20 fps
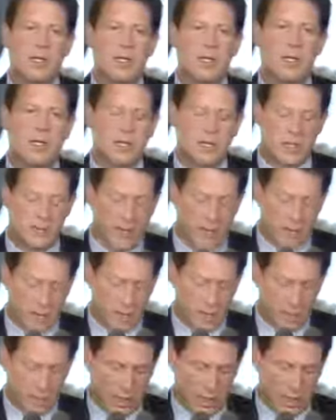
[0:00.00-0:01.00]
sense of
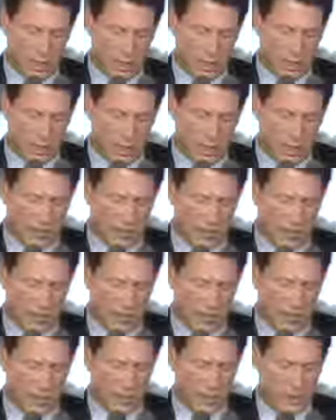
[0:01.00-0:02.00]
community of the
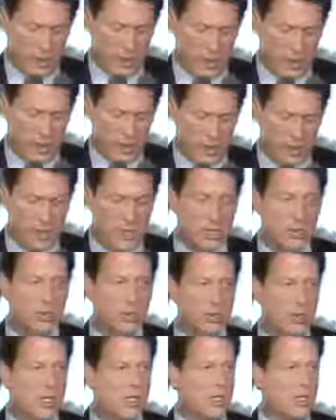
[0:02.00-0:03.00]
people in this
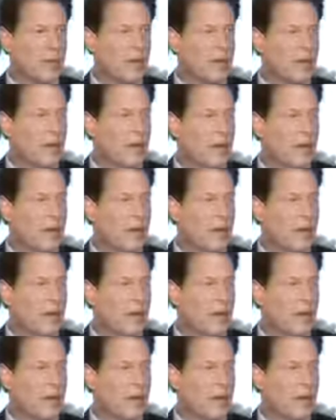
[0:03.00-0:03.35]
region.